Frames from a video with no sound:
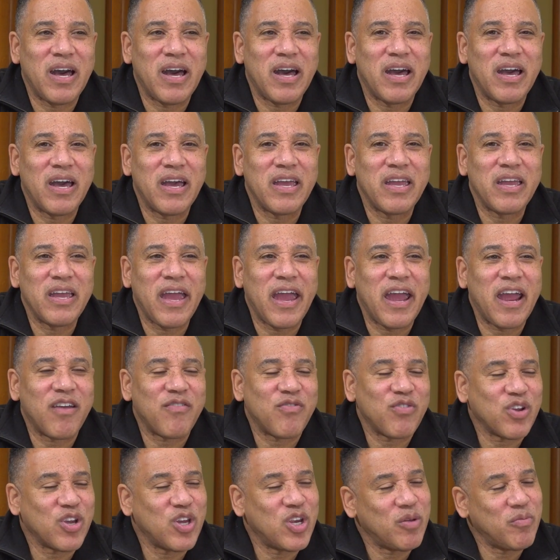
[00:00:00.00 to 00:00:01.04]
by
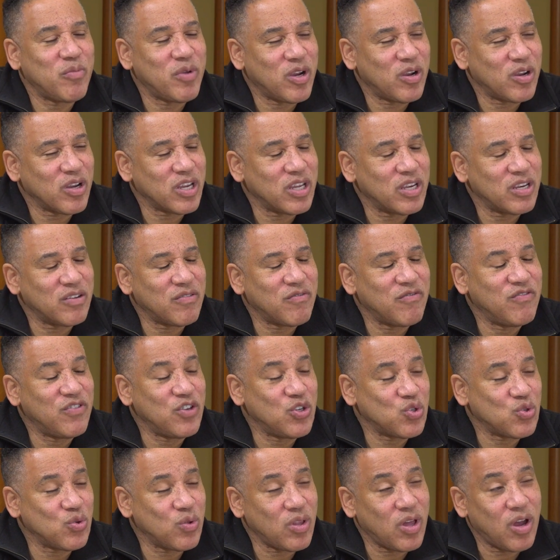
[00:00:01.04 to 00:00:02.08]
African American
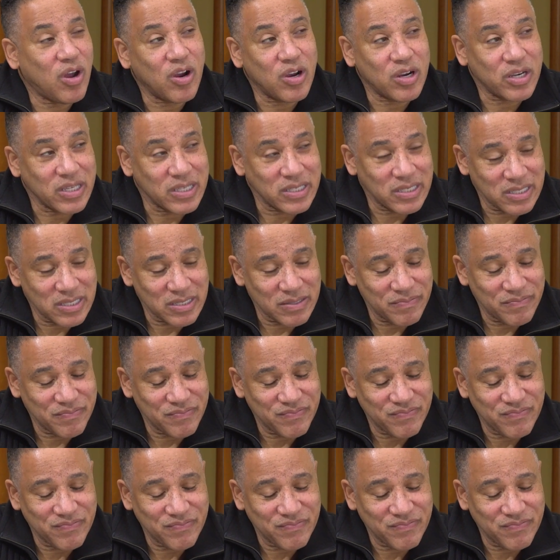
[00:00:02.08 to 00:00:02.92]
visual artists.